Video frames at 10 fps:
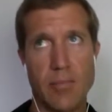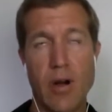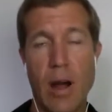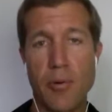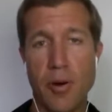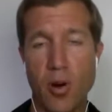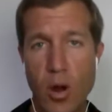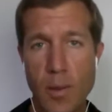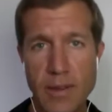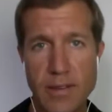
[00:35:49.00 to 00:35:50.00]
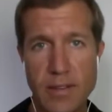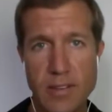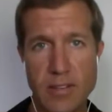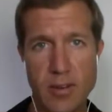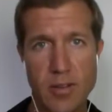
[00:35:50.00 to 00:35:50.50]
proper equipment
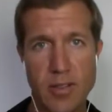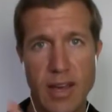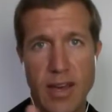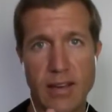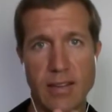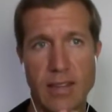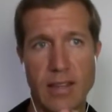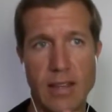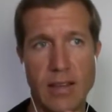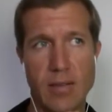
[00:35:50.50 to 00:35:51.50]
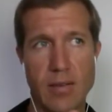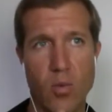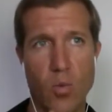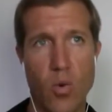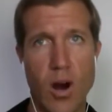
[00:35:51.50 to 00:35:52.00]
so that the
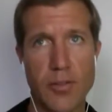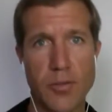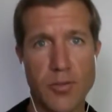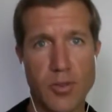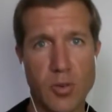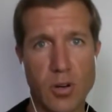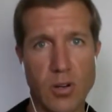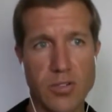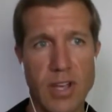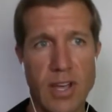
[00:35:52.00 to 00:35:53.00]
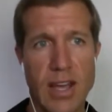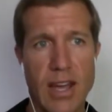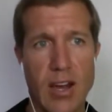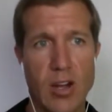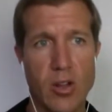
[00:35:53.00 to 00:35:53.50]
walkthrough tours
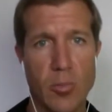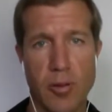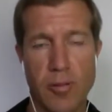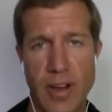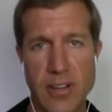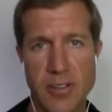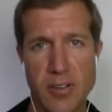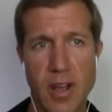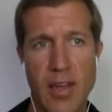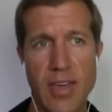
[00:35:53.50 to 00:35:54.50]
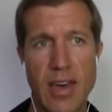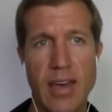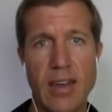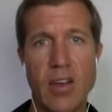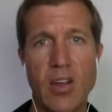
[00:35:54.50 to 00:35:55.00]
look professional, and
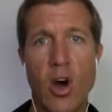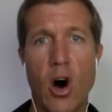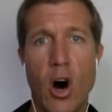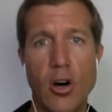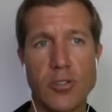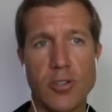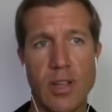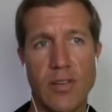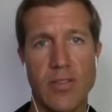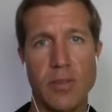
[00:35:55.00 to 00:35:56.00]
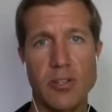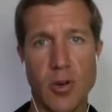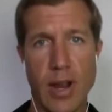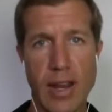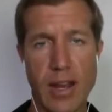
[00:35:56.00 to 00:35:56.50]
then also give them the
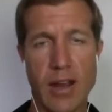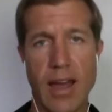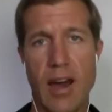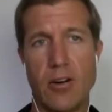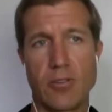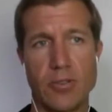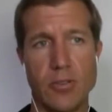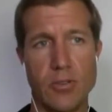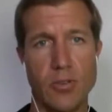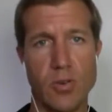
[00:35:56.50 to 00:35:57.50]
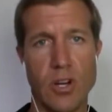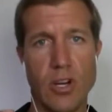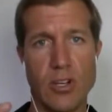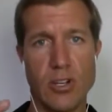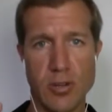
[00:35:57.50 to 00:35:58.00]
training on how to
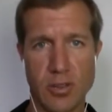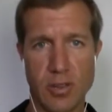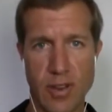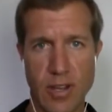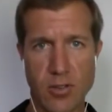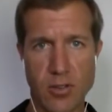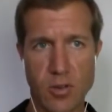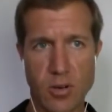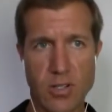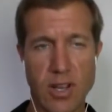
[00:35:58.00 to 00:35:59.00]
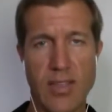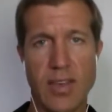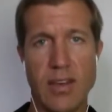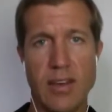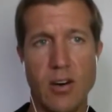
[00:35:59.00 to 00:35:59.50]
shoot the video tours,
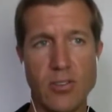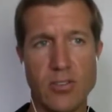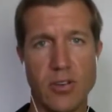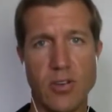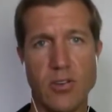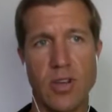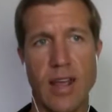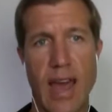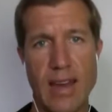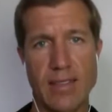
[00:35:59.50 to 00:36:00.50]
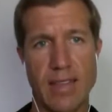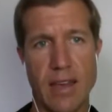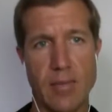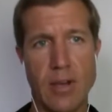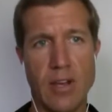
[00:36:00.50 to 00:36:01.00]
and then also can edit
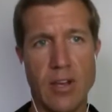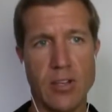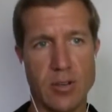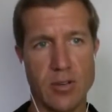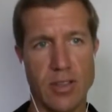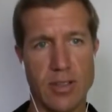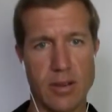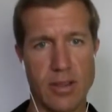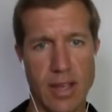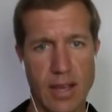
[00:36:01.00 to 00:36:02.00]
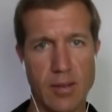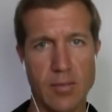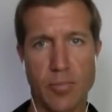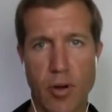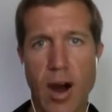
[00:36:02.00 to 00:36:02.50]
them so that the
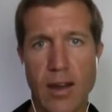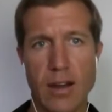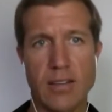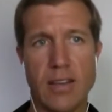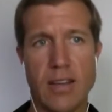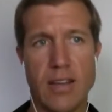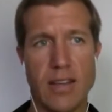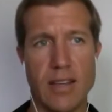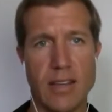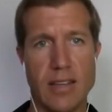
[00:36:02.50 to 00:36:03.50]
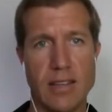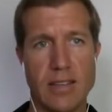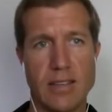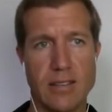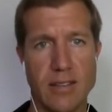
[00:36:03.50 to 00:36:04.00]
end product
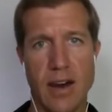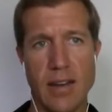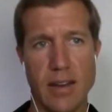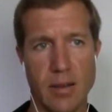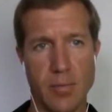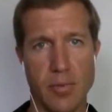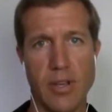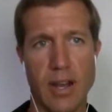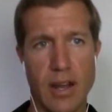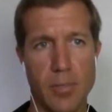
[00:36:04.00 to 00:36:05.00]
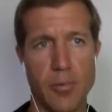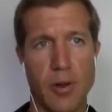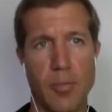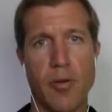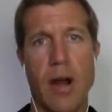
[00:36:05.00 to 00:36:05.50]
is done and complete and
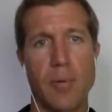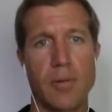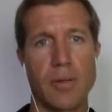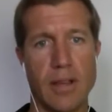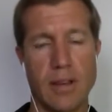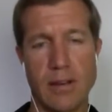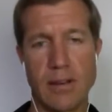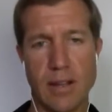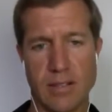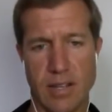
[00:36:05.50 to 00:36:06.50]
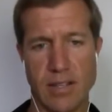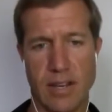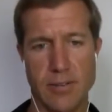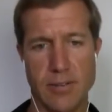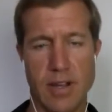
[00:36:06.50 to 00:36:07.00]
uploaded properly, and
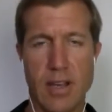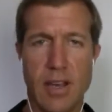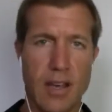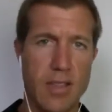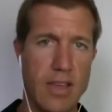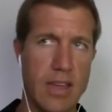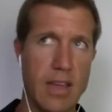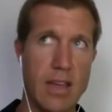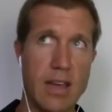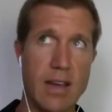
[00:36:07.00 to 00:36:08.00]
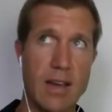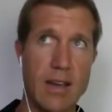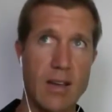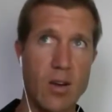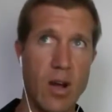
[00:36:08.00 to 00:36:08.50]
etc.
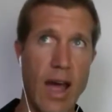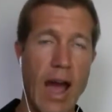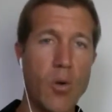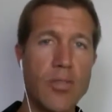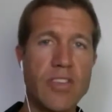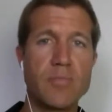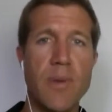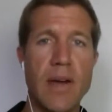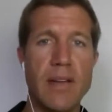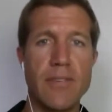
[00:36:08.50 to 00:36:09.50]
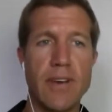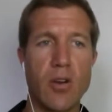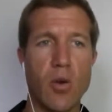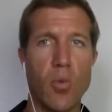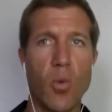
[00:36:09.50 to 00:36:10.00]
How would this
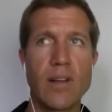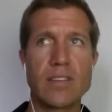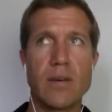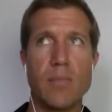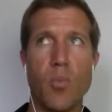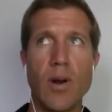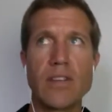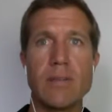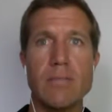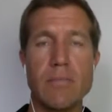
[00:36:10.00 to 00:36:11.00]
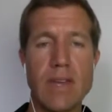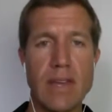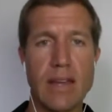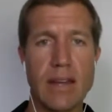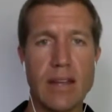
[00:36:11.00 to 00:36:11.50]
benefit, or what does it
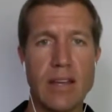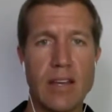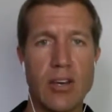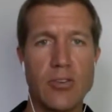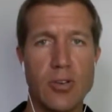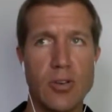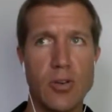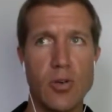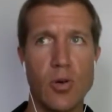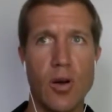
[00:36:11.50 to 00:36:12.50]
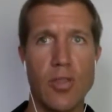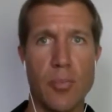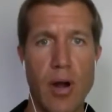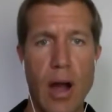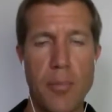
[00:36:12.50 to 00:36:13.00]
mean to
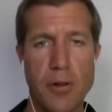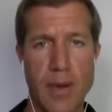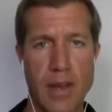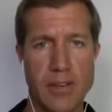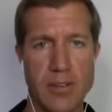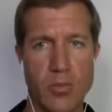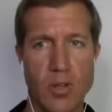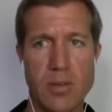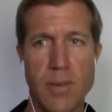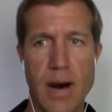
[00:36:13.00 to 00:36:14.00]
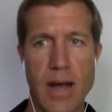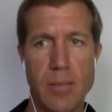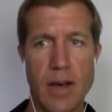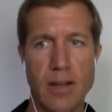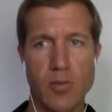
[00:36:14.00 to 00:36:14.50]
the property manager? What's the
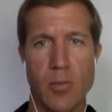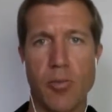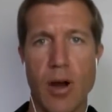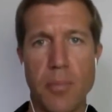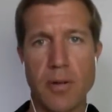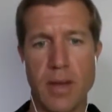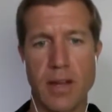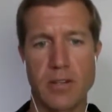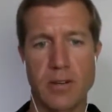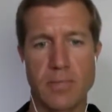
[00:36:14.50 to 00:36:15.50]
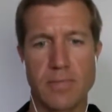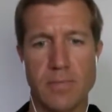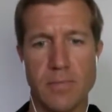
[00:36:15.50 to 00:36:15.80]
bottom line to a property manager?